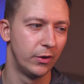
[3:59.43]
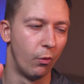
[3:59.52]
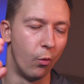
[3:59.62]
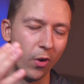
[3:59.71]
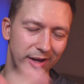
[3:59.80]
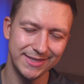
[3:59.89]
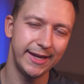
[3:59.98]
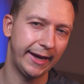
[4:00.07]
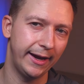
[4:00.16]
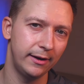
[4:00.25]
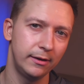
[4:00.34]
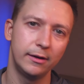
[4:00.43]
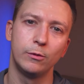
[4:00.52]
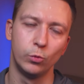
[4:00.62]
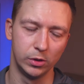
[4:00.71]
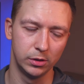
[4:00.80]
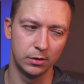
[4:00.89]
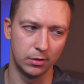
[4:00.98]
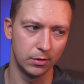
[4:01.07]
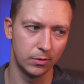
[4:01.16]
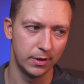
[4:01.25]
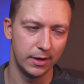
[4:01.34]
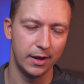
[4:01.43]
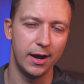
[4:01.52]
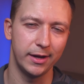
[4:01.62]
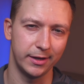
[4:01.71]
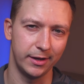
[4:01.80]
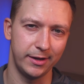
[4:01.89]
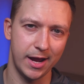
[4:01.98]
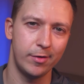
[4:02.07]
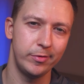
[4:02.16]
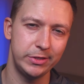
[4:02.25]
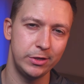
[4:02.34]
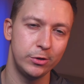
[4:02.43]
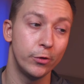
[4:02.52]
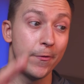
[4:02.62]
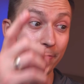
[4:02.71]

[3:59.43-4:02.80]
once the hair will grow, I can guarantee you